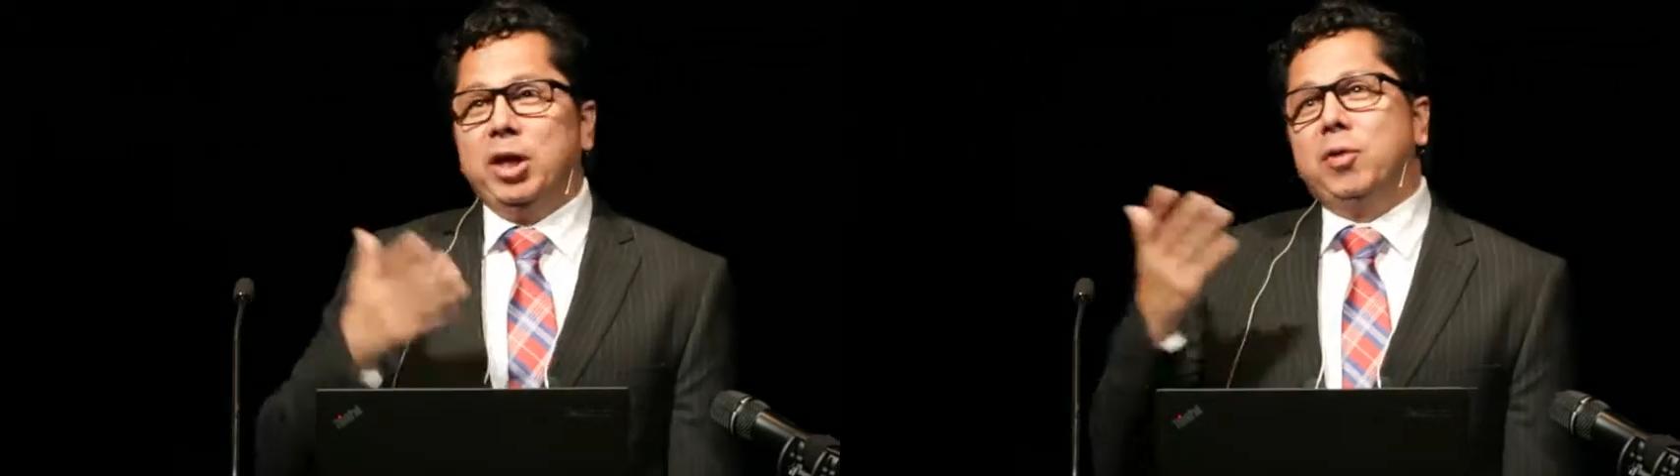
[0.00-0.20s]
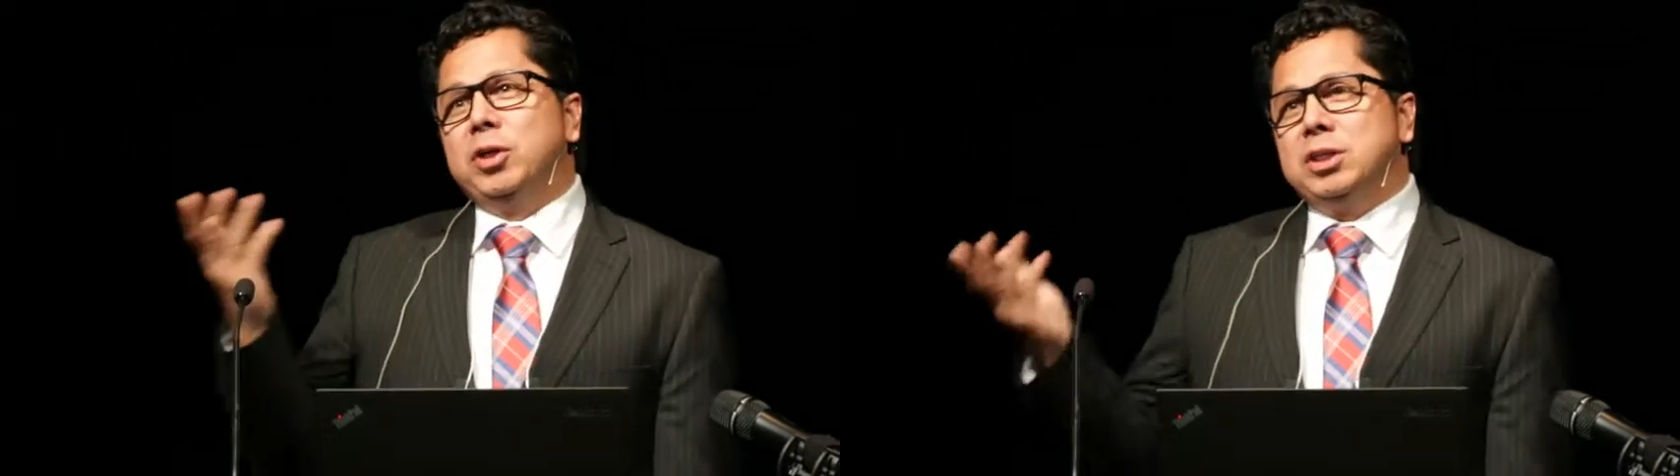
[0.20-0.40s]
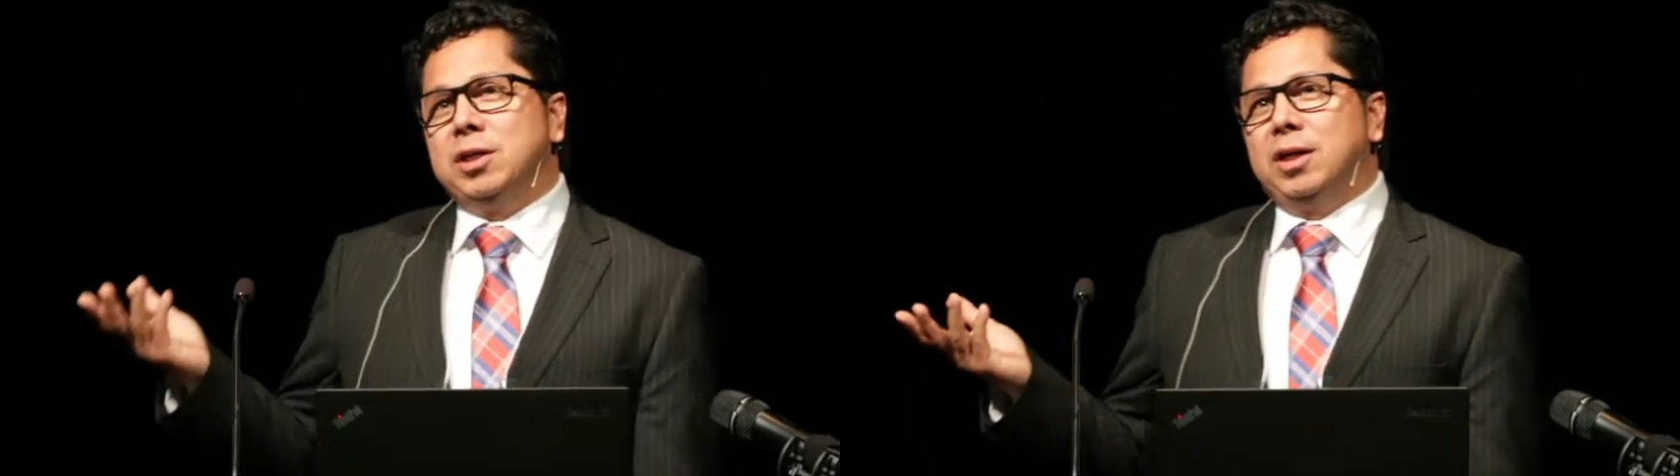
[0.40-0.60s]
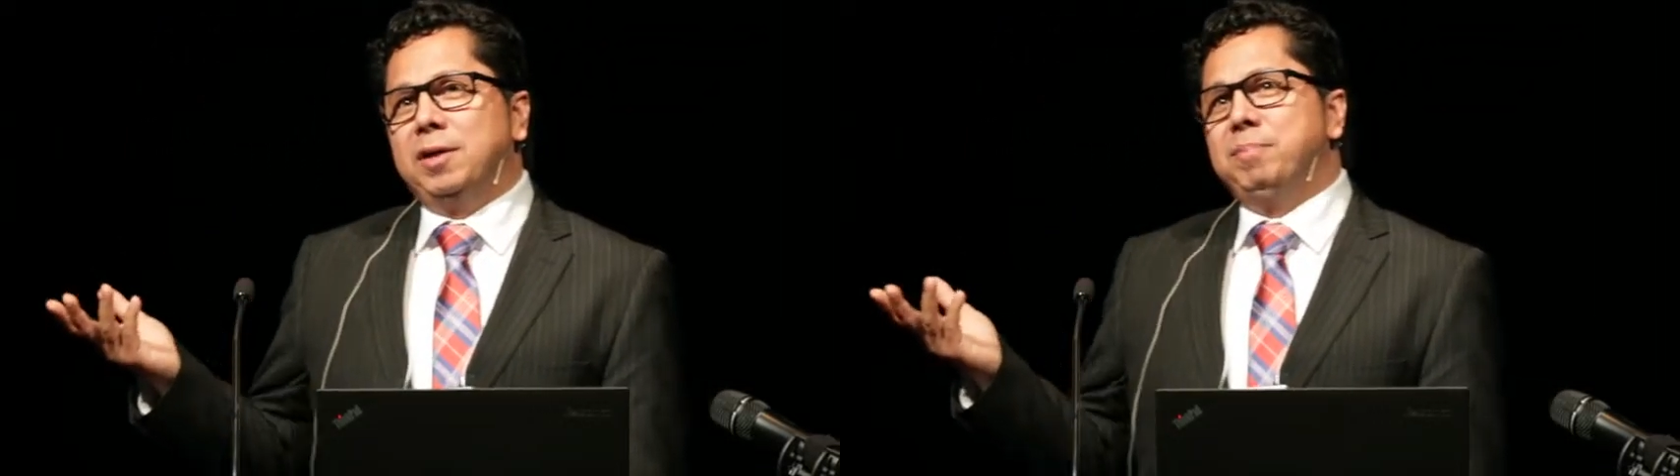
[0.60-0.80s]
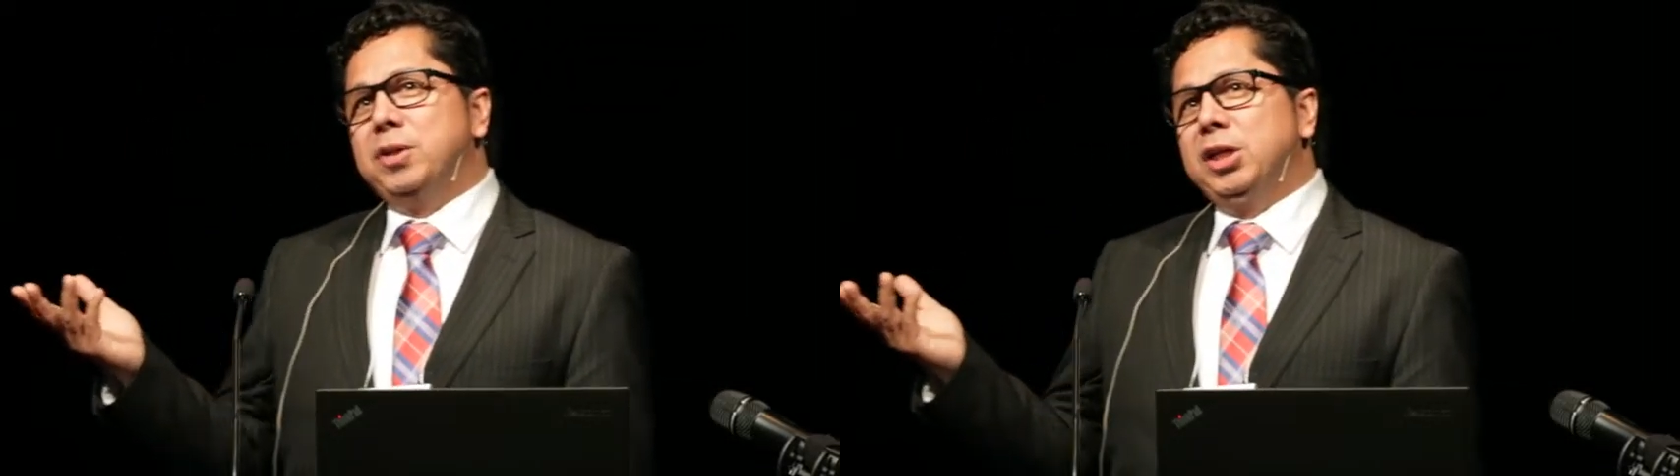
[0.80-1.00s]
I'm here with
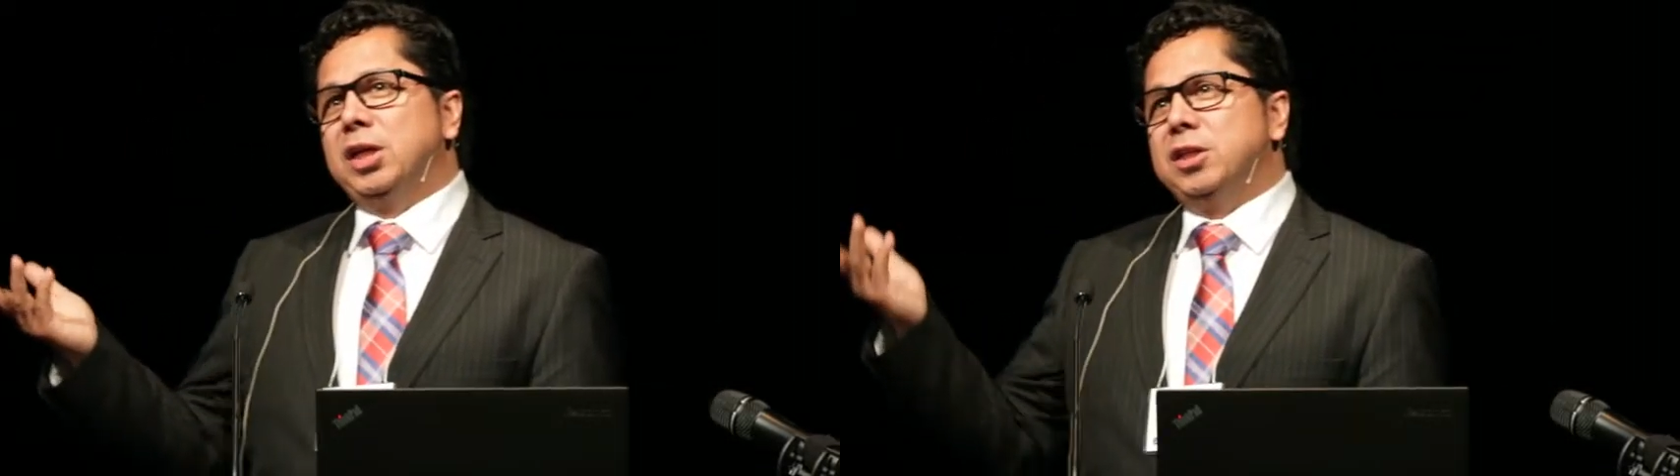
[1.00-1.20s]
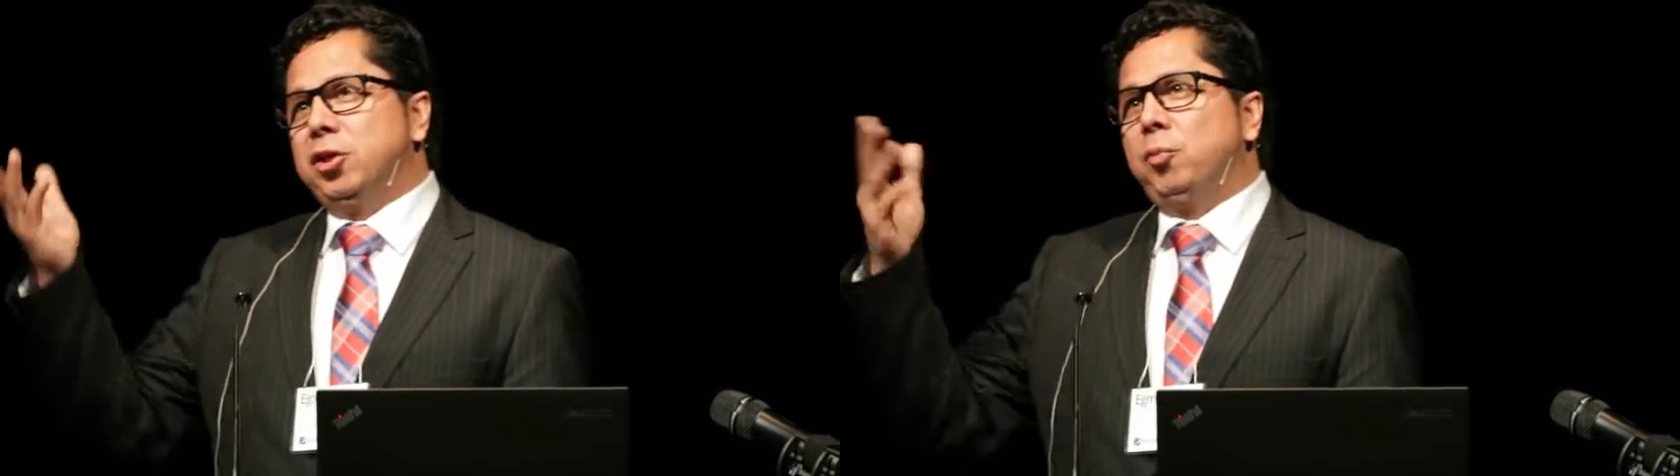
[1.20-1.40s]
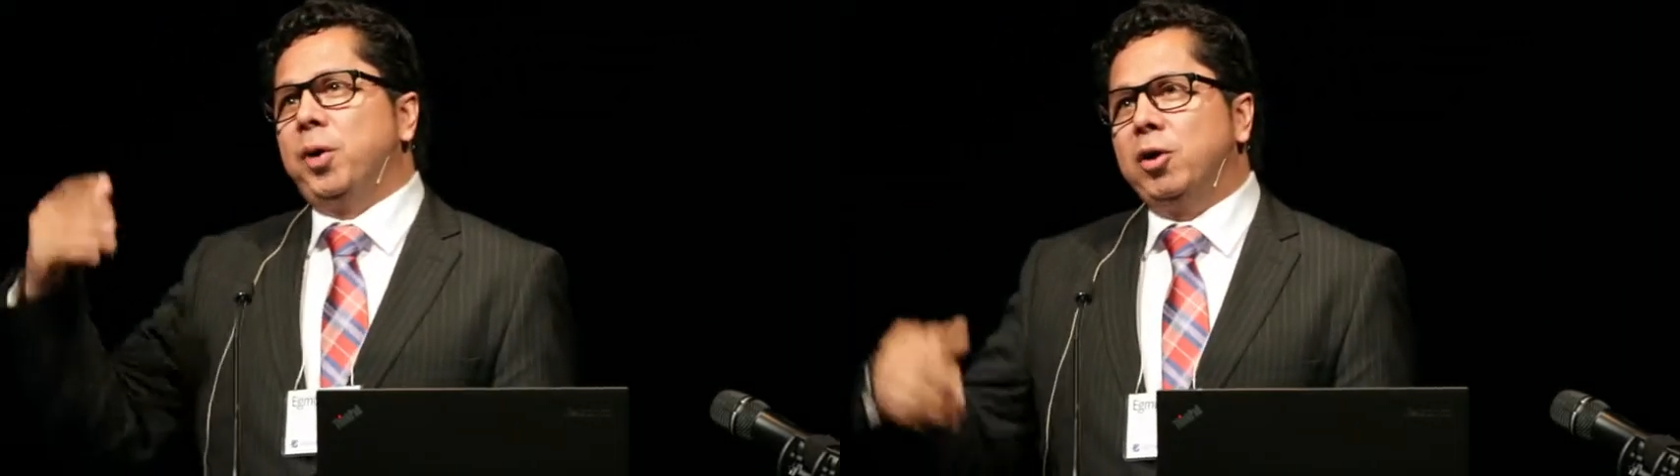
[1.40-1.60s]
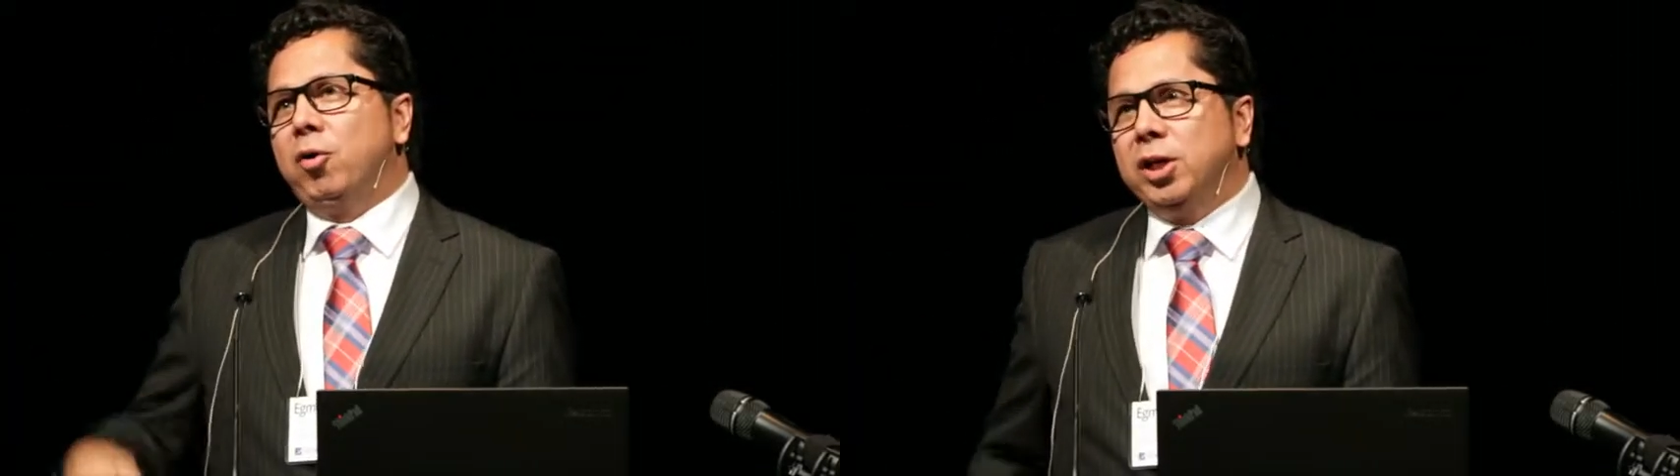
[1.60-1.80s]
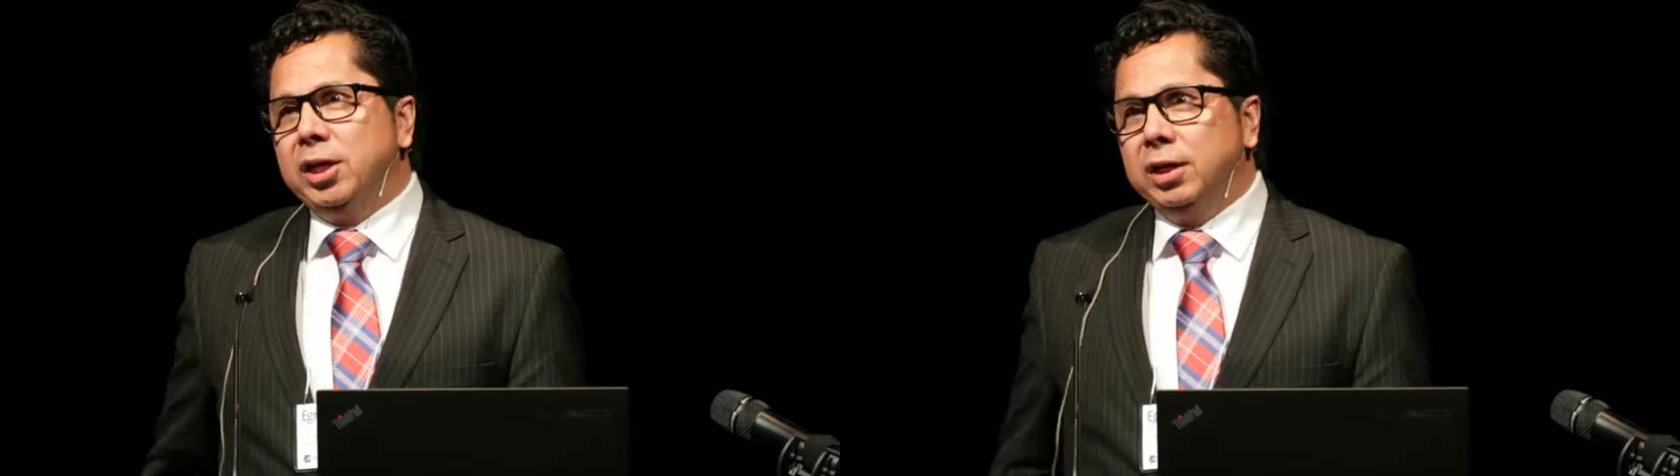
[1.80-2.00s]
uh, Nina Thio, my
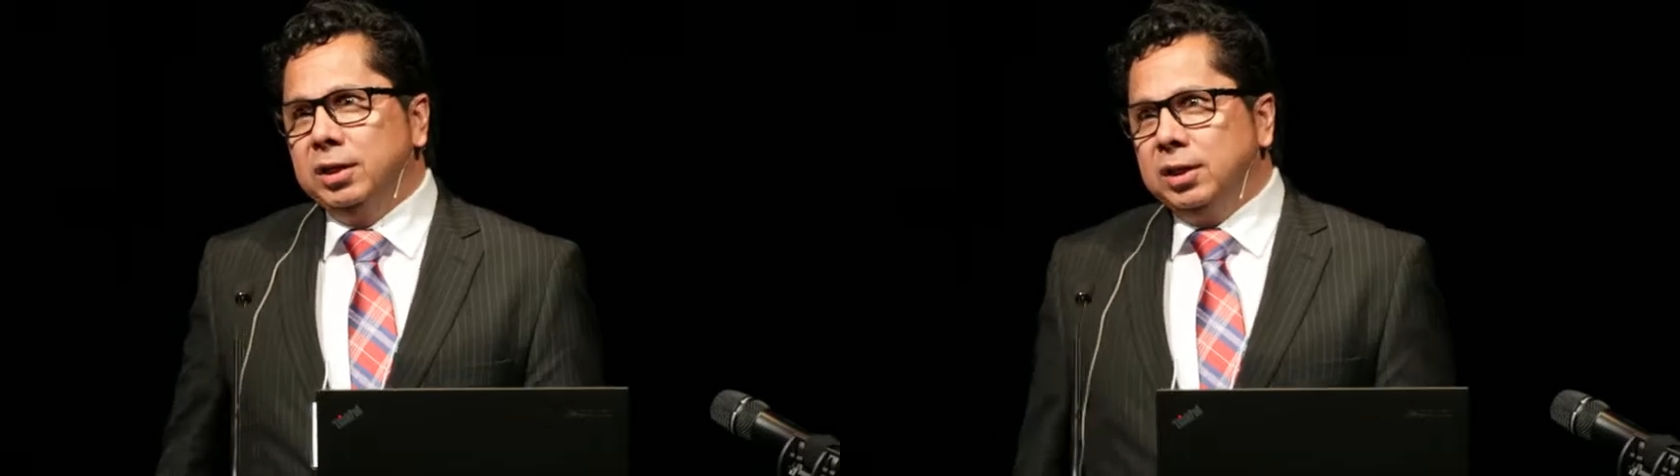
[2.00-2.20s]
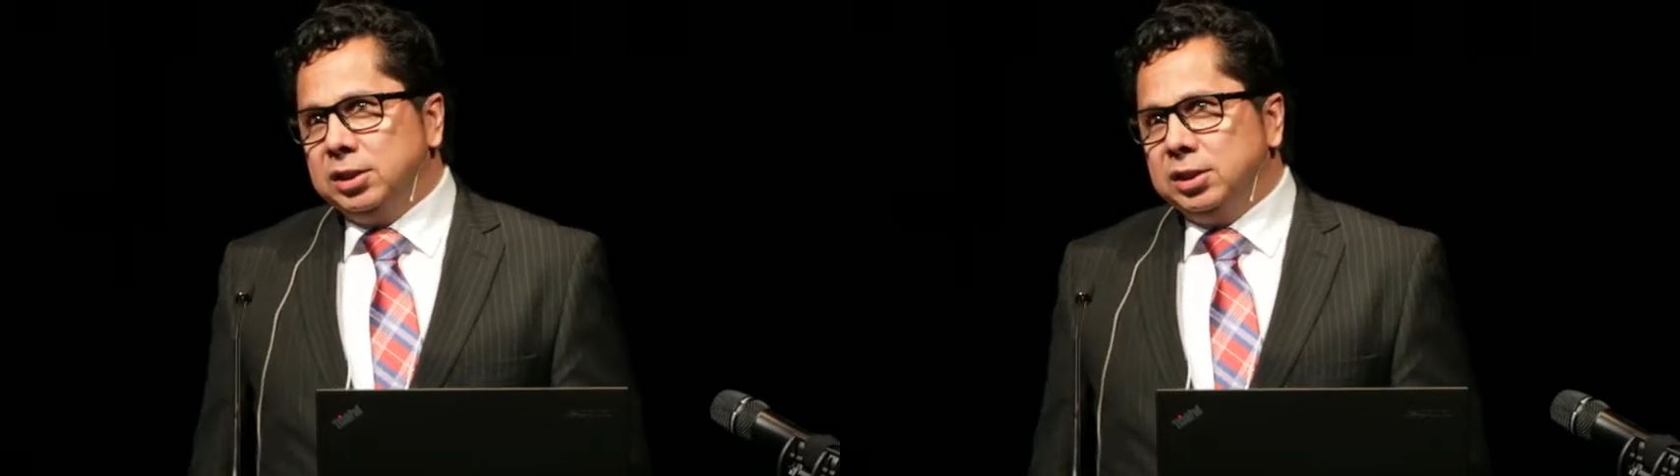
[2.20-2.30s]
colleague.